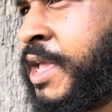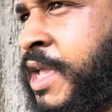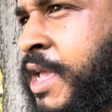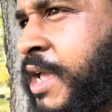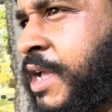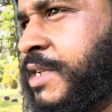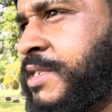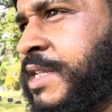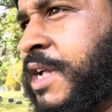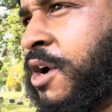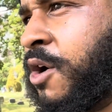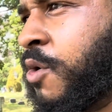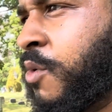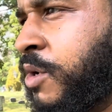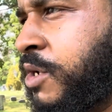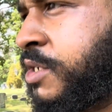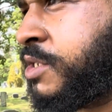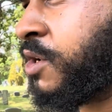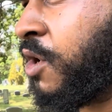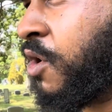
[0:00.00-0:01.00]
It's not
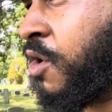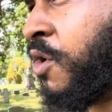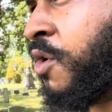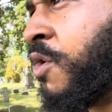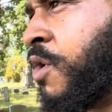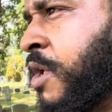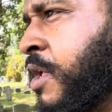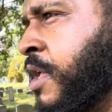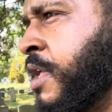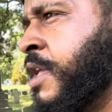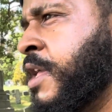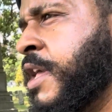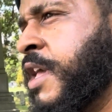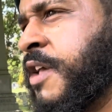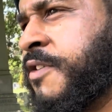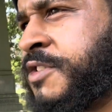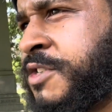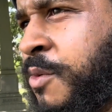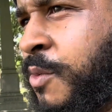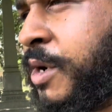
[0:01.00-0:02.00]
always, oh, if
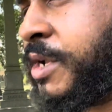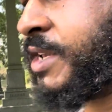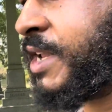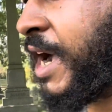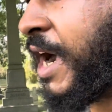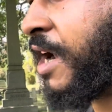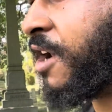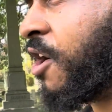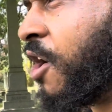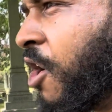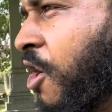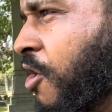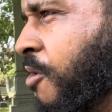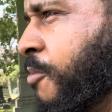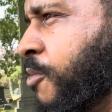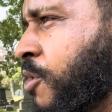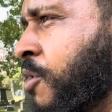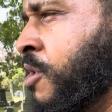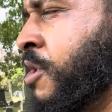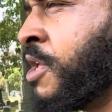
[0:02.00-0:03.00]
someone died
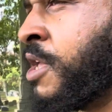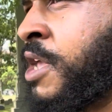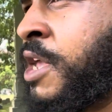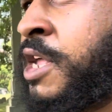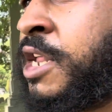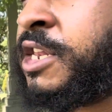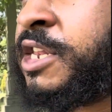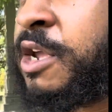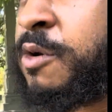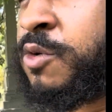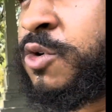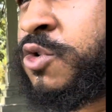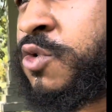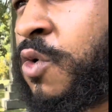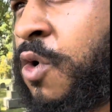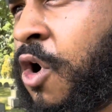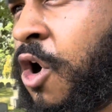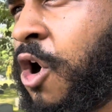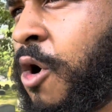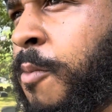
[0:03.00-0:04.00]
horrible, they would do
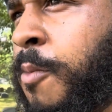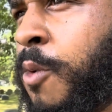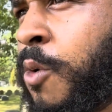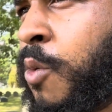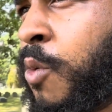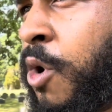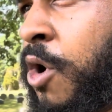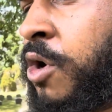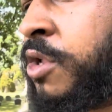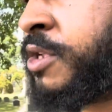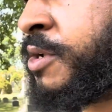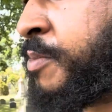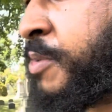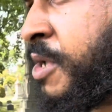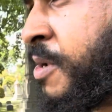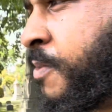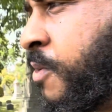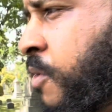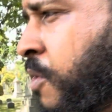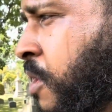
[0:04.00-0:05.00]
horrible work to
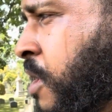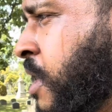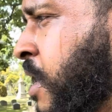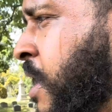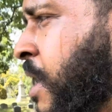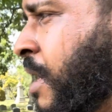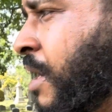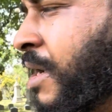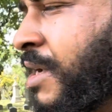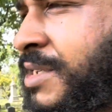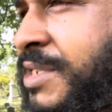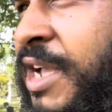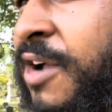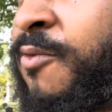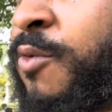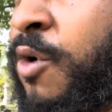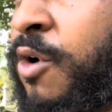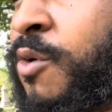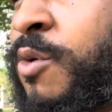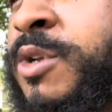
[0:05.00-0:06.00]
people, because I've
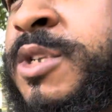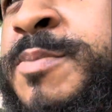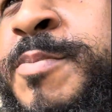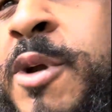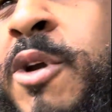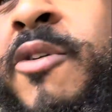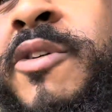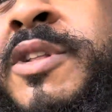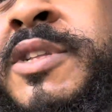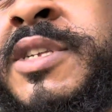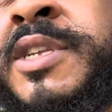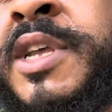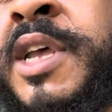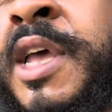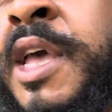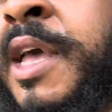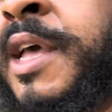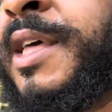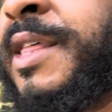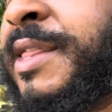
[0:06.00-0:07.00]
worked with spirits
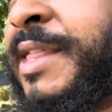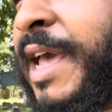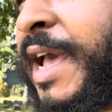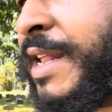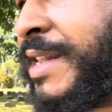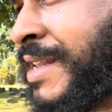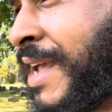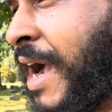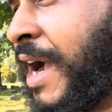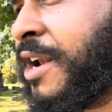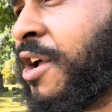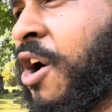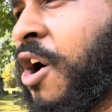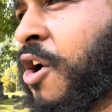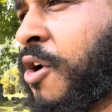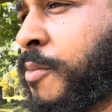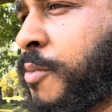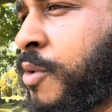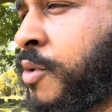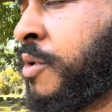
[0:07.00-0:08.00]
that died
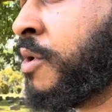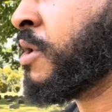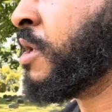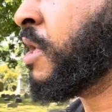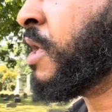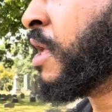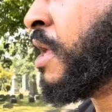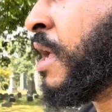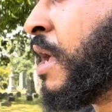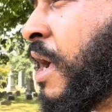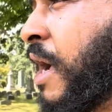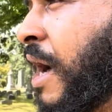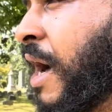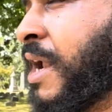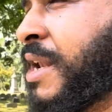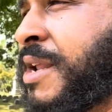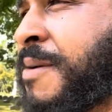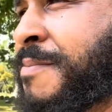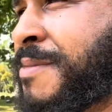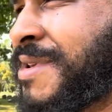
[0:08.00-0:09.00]
horrible and
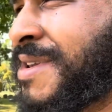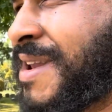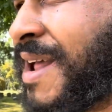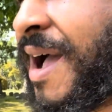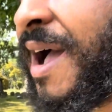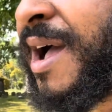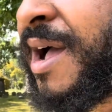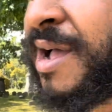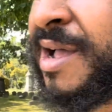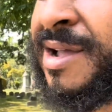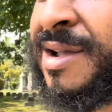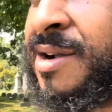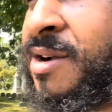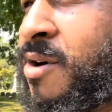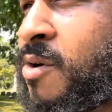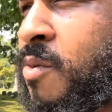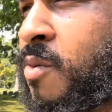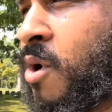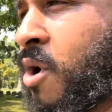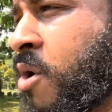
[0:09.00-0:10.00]
them go
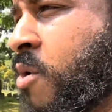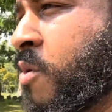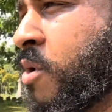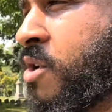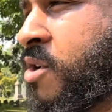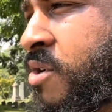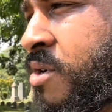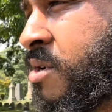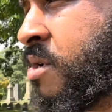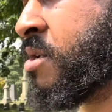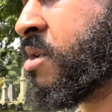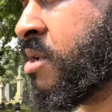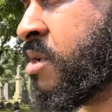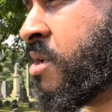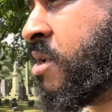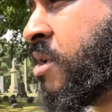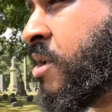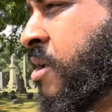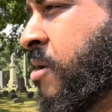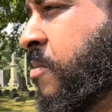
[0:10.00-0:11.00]
work with you
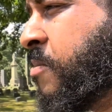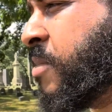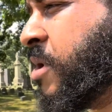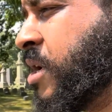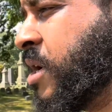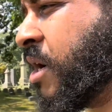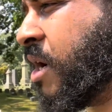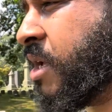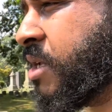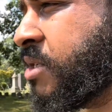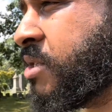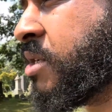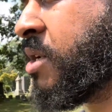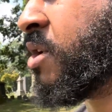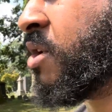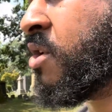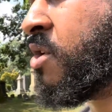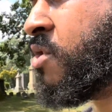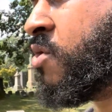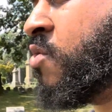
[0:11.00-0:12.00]
because
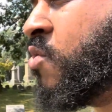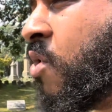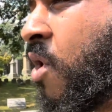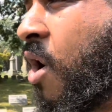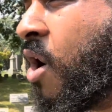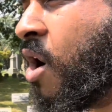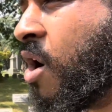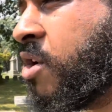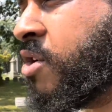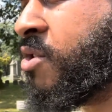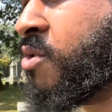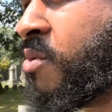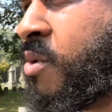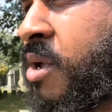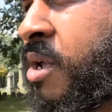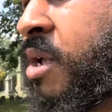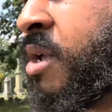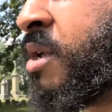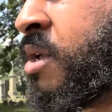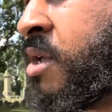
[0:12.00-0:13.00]
you are doing